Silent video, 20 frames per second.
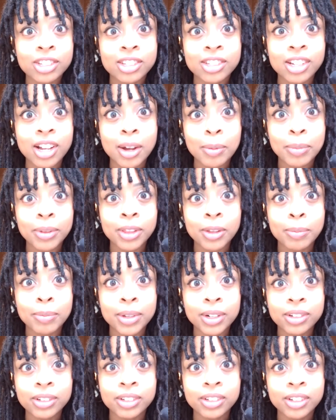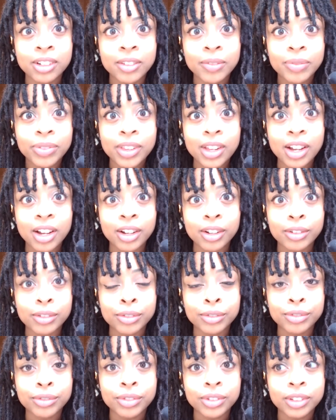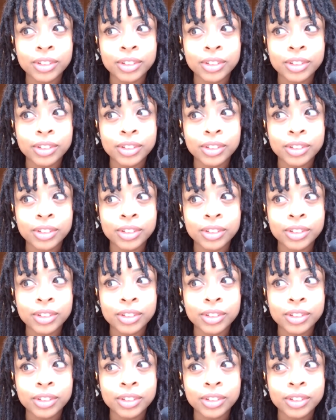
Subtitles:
stop in the middle of